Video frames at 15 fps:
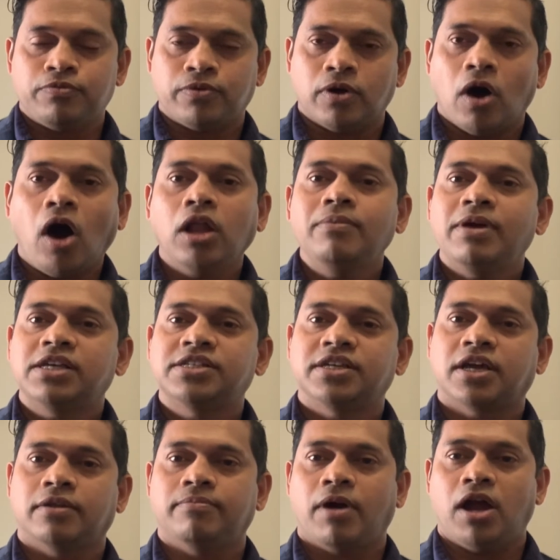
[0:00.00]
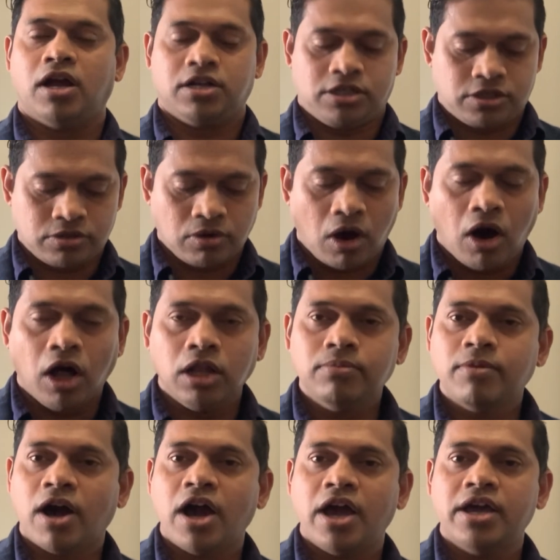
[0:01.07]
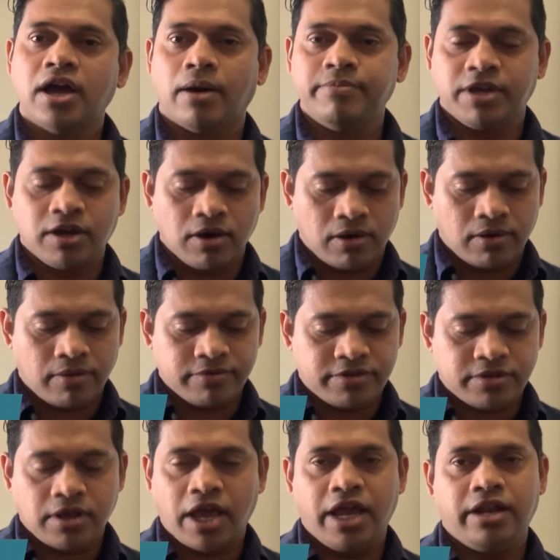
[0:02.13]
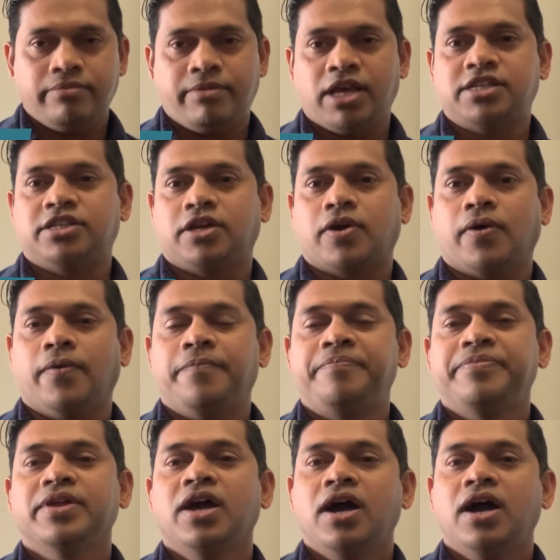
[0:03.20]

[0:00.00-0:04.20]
for all Mexican buyers, so all my amigos in Mexico,